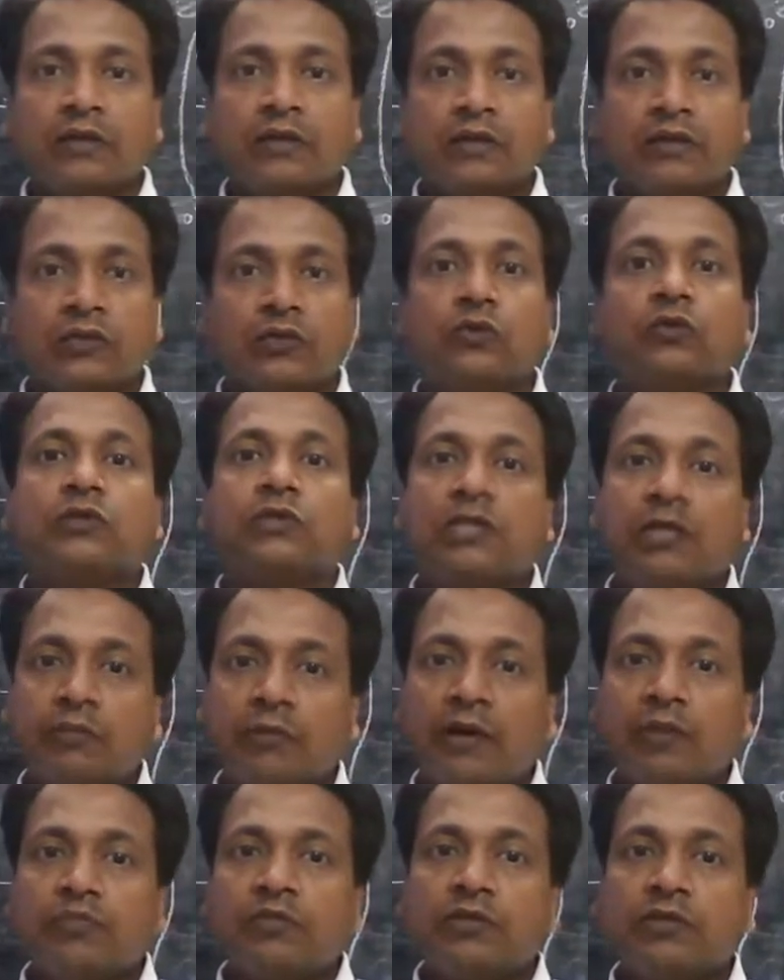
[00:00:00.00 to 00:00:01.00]
So, some
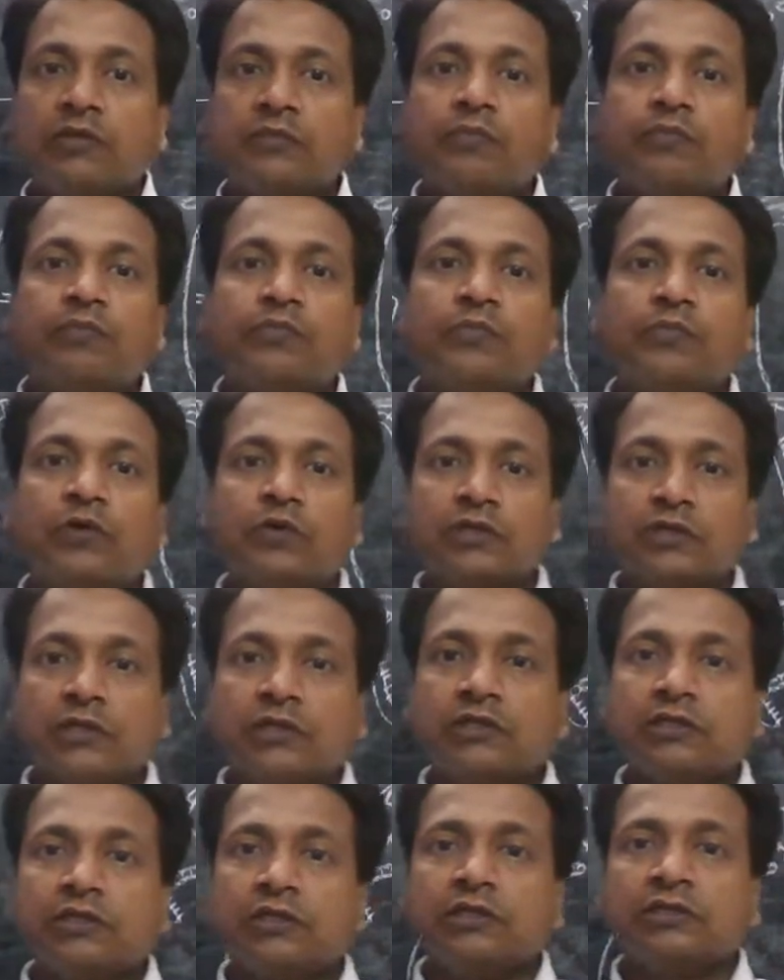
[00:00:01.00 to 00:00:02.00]
of the
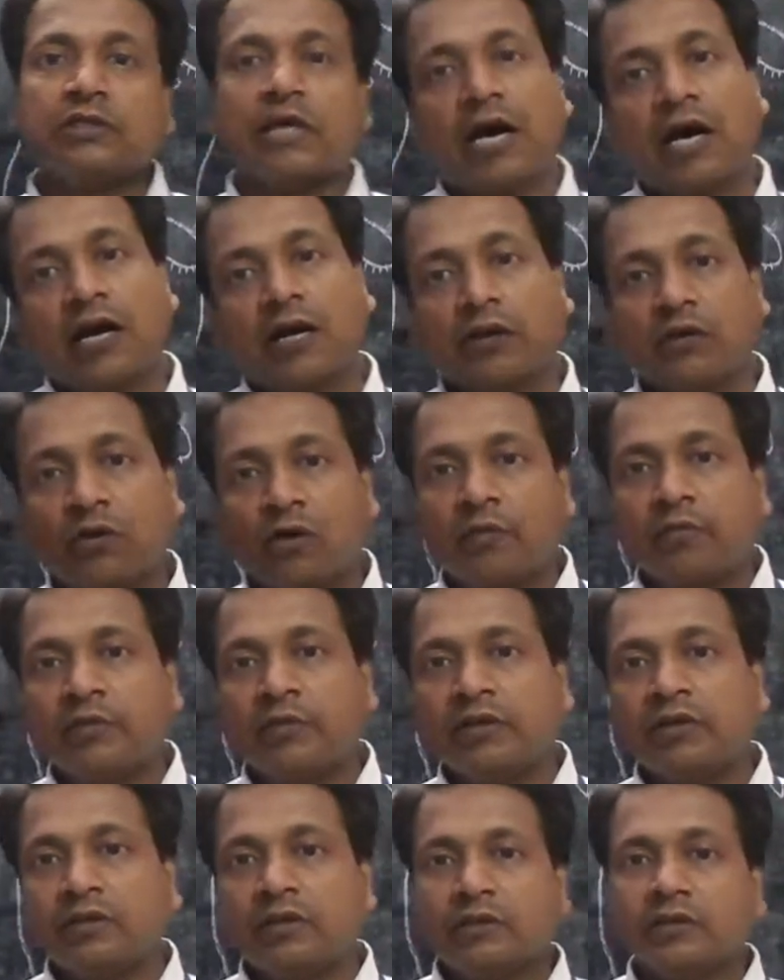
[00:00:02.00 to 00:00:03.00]
processes are
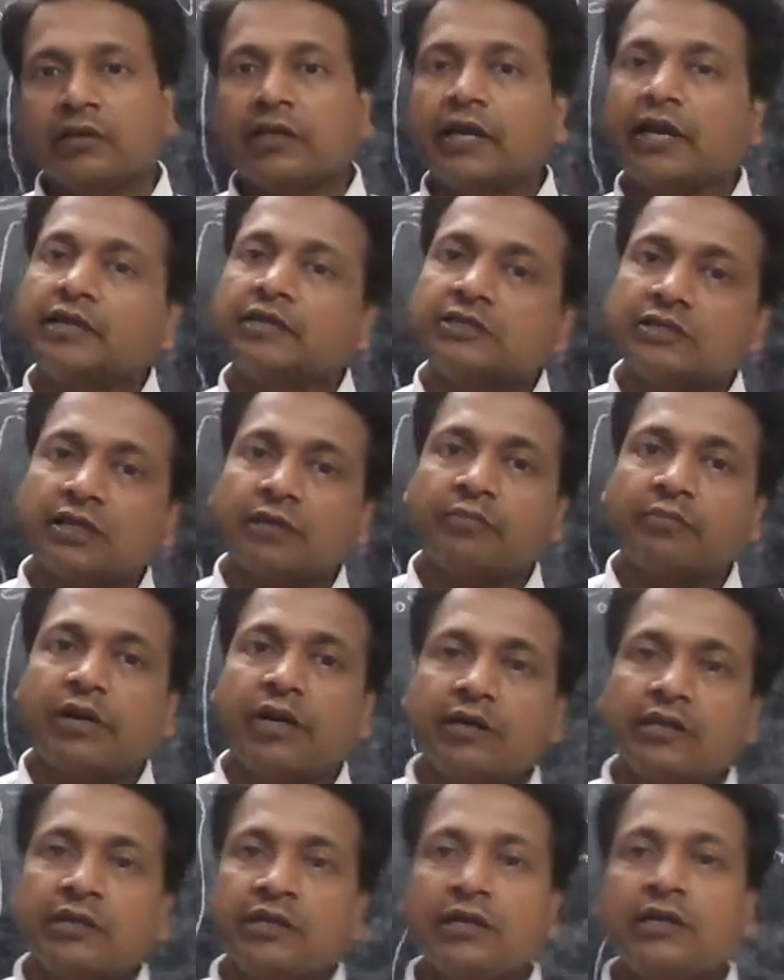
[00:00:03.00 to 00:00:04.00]
common and some
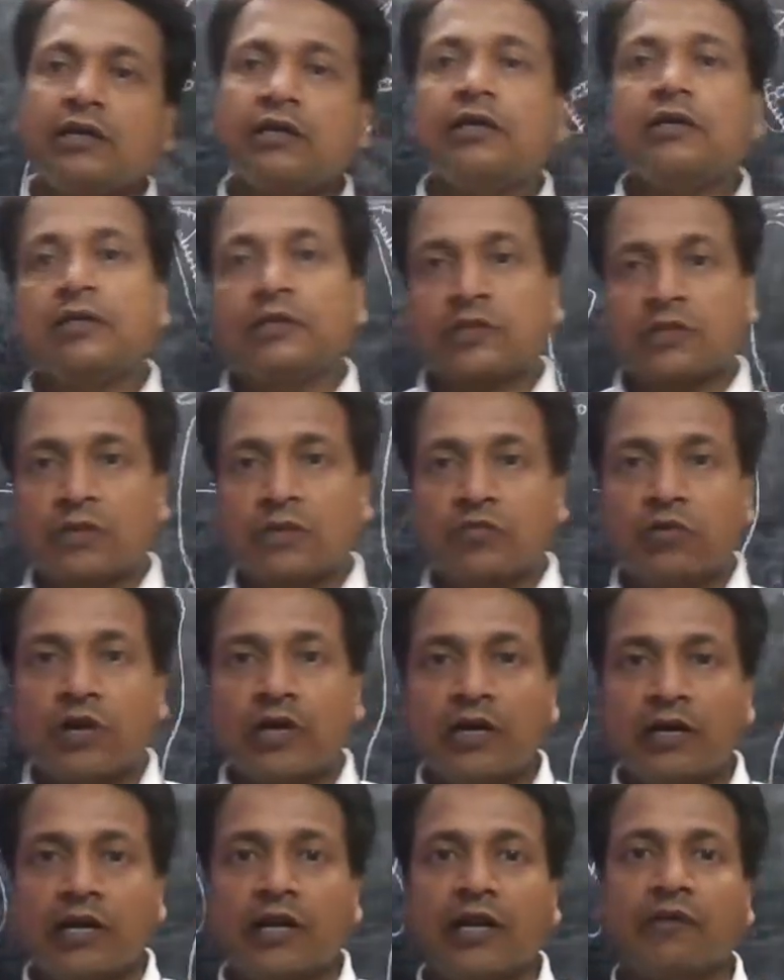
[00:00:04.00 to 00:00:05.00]
are the
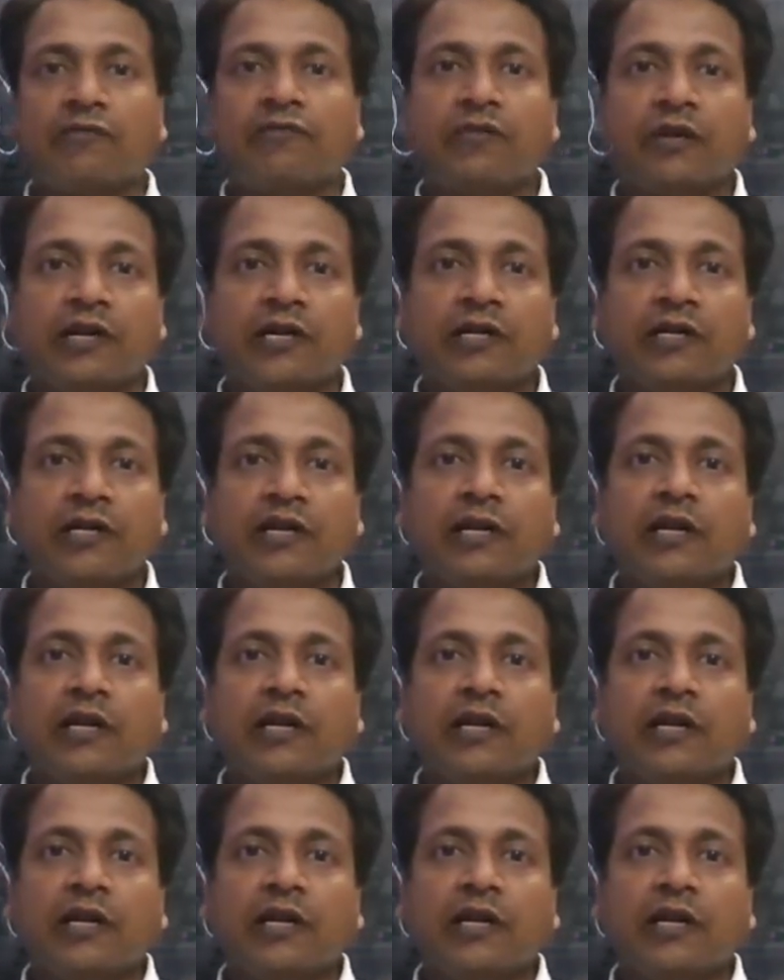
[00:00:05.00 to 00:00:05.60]
somewhat different